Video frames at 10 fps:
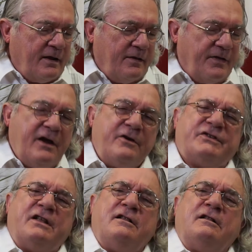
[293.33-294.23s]
There's
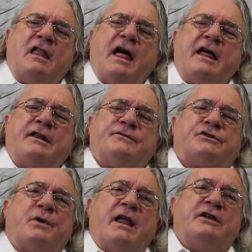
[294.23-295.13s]
a lot of
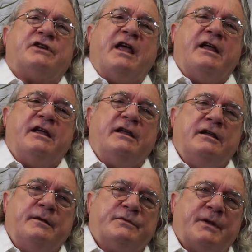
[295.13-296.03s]
strange
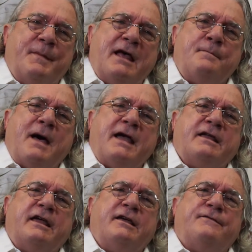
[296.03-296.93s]
names a man might
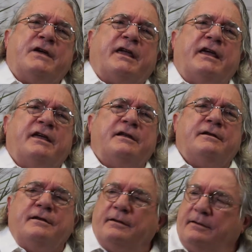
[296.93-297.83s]
give a
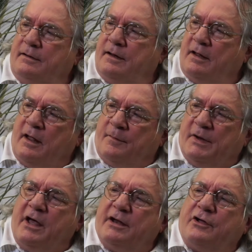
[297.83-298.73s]
kid, but
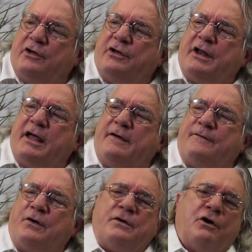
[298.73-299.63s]
none could
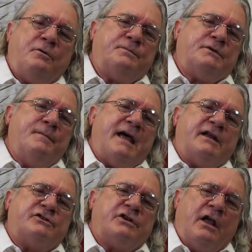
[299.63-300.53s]
ever hope to
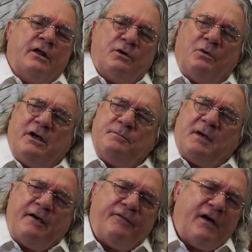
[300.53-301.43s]
match the one
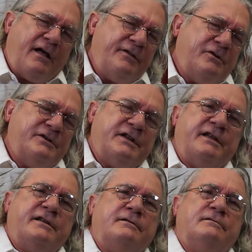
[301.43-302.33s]
my father
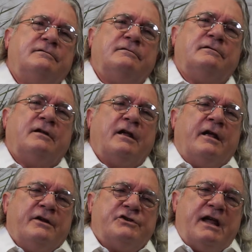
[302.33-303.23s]
did.
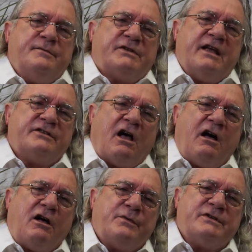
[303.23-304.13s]
James S.
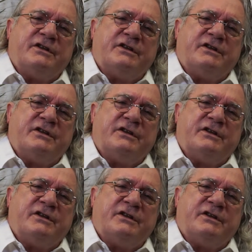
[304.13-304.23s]
Hogg was